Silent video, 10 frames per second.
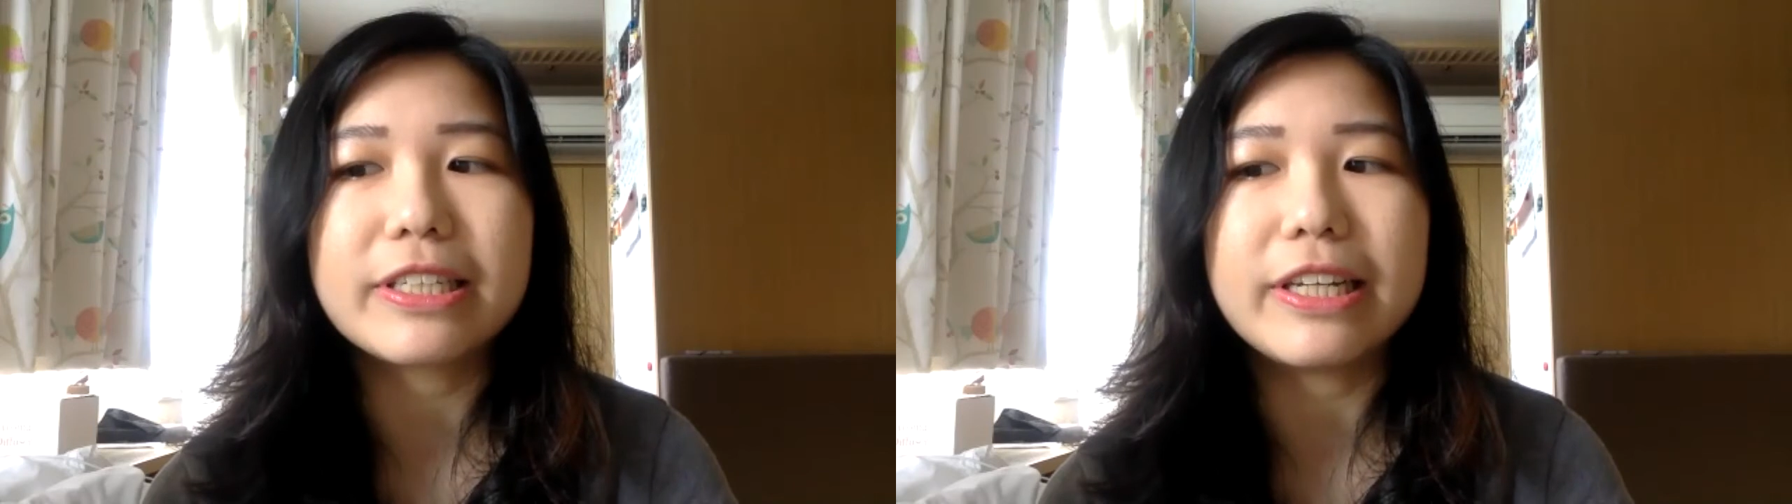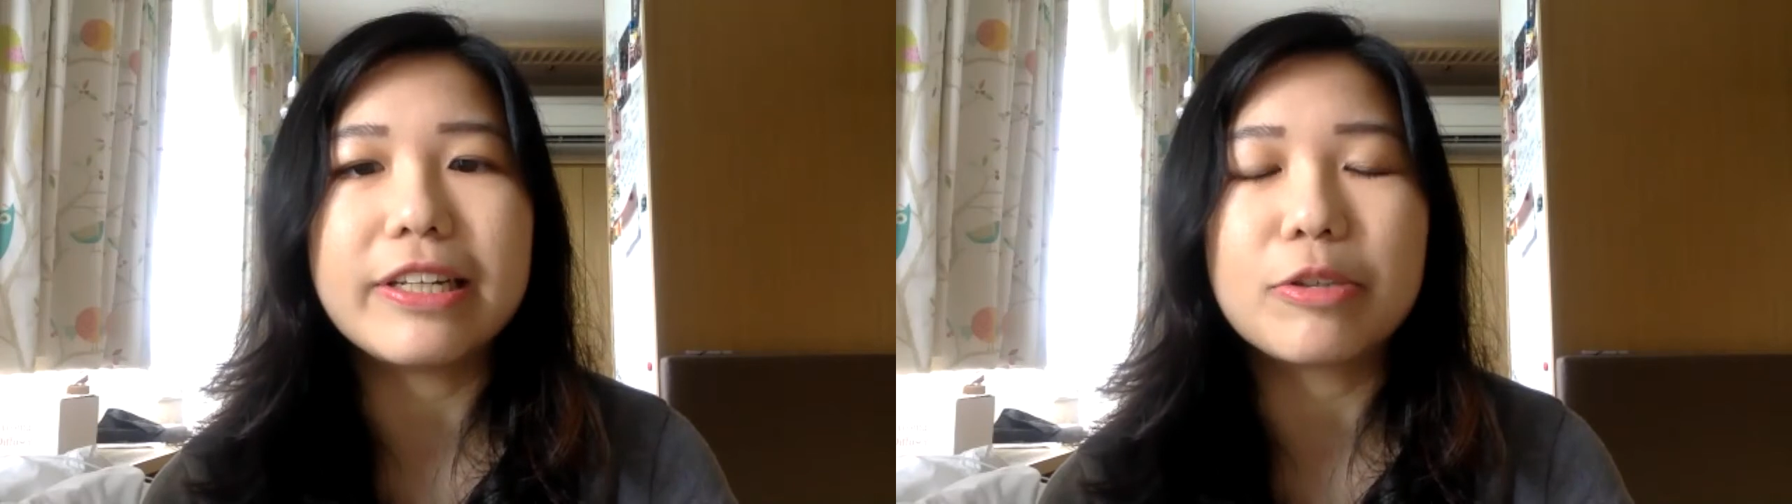
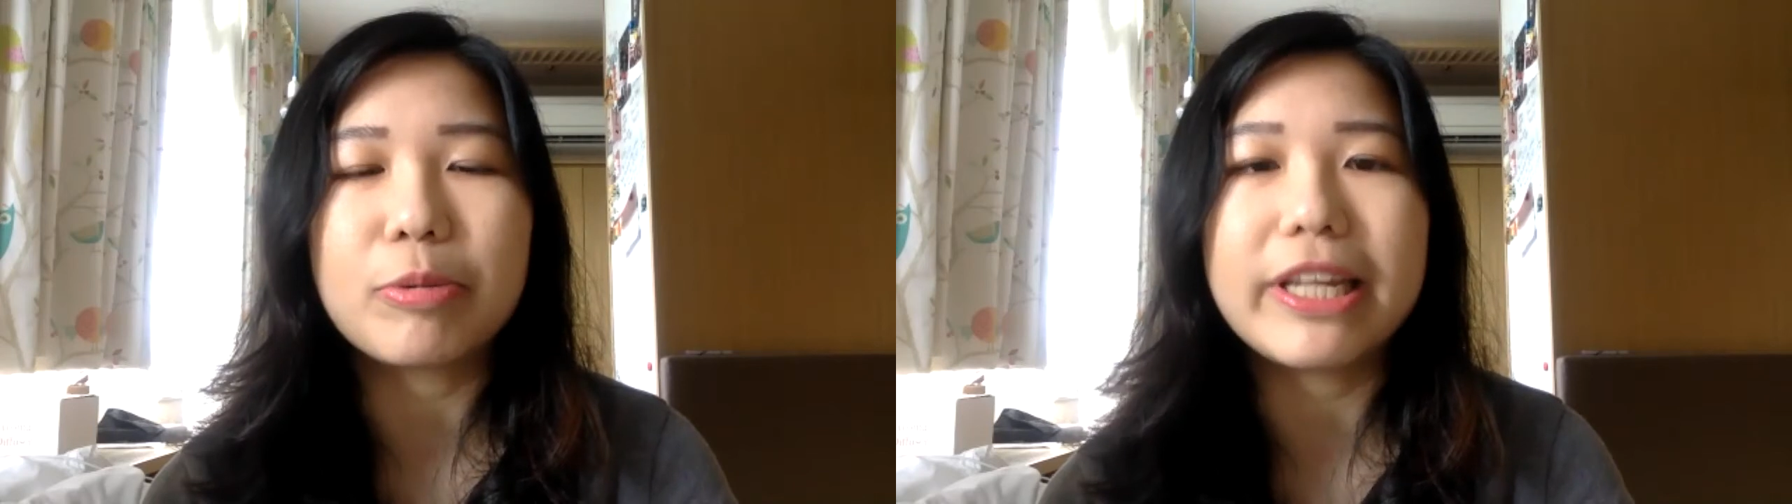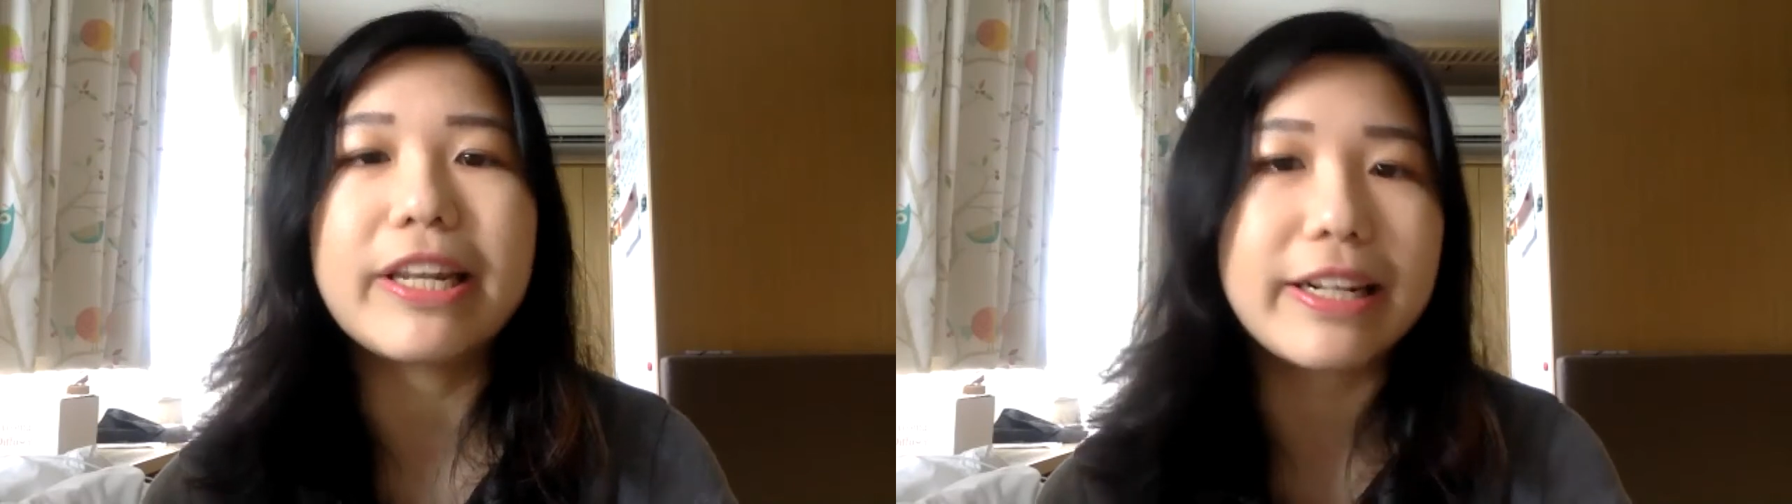in
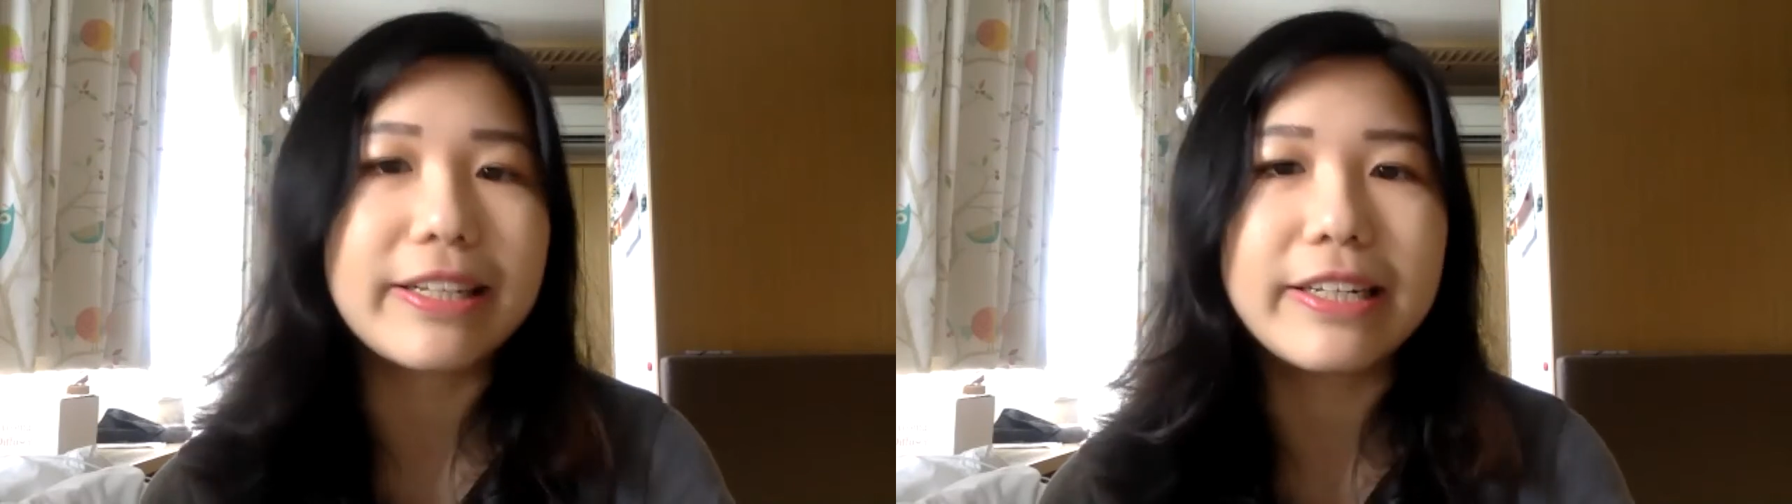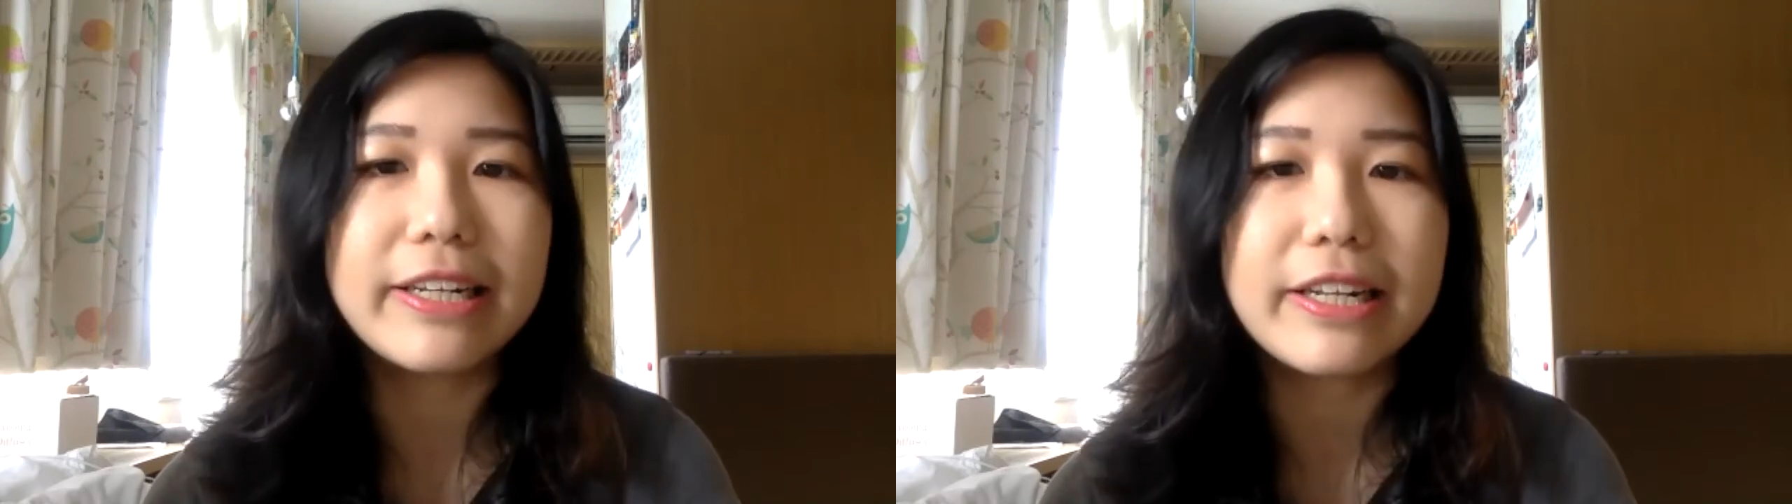
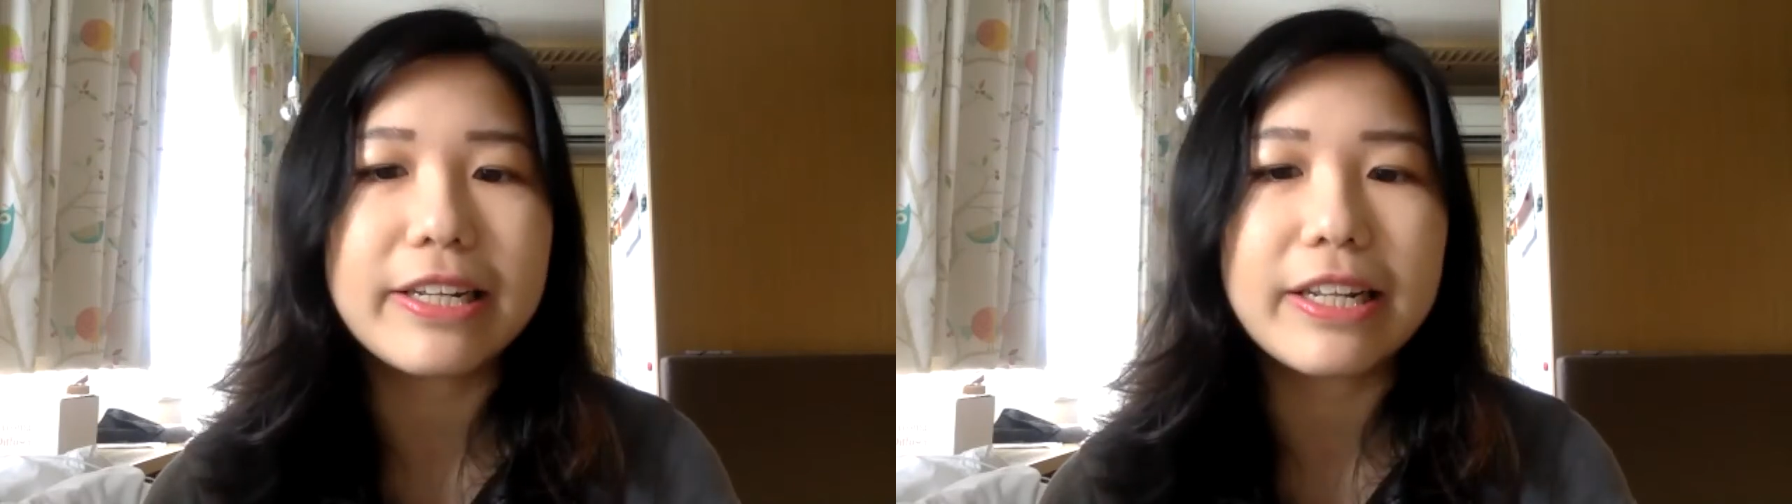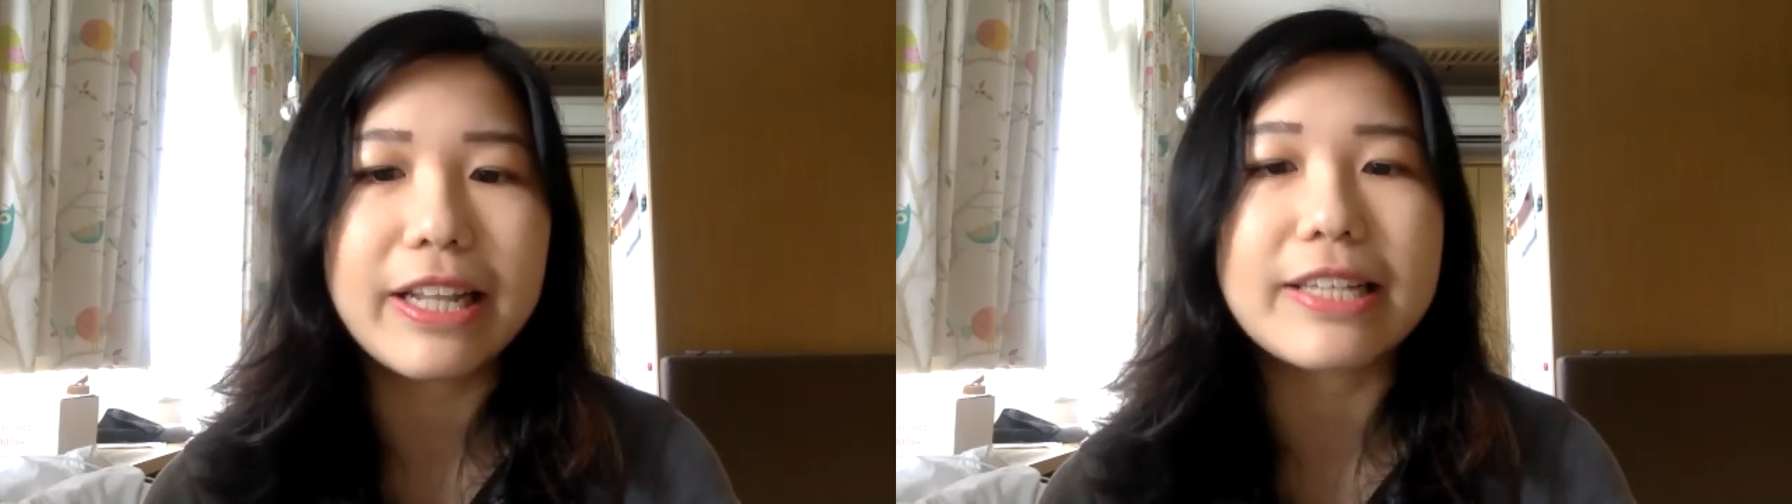2019
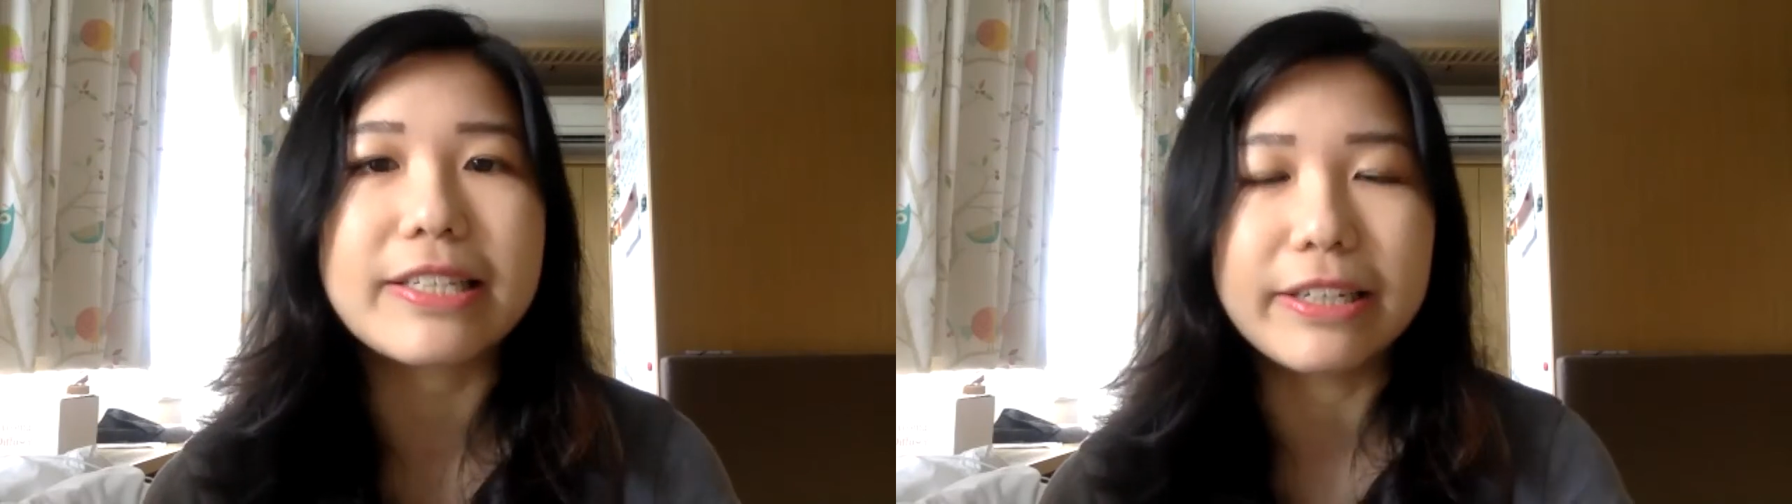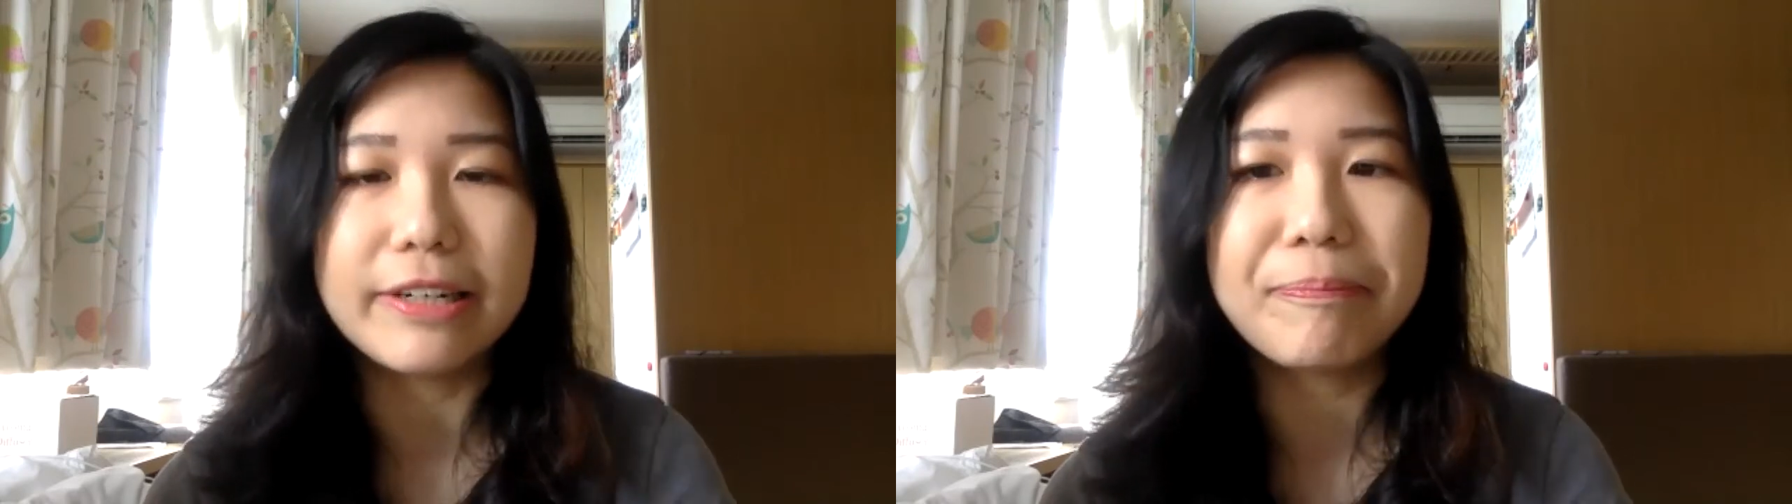last
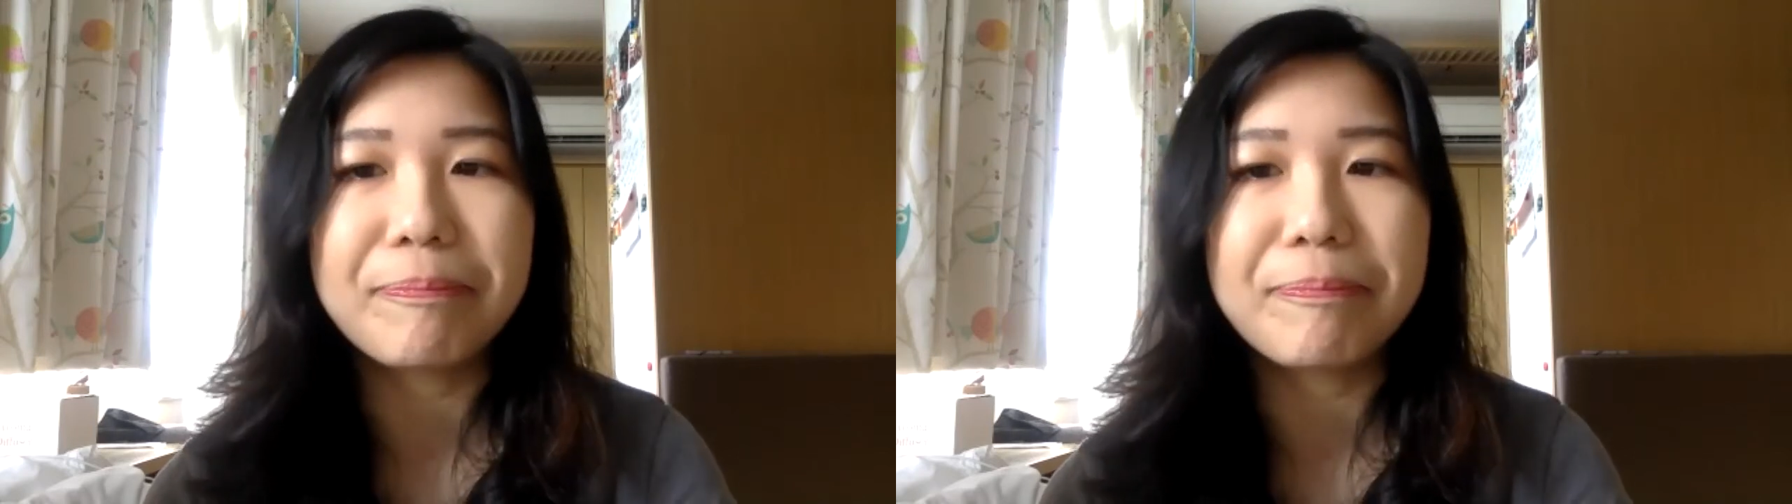year.